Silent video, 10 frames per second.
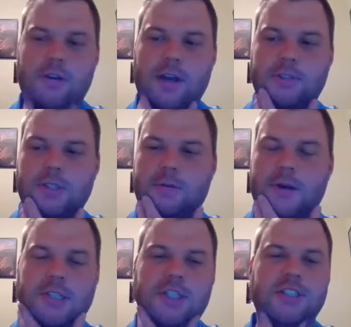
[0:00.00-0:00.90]
And I'm
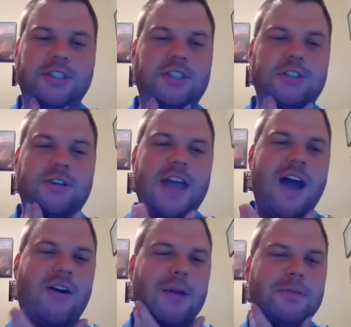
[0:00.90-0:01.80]
surprised you can still
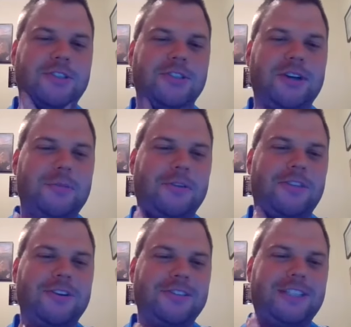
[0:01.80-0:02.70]
count episode number
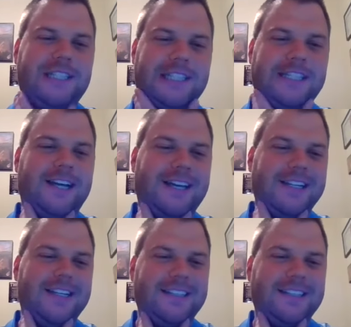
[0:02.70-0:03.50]
13.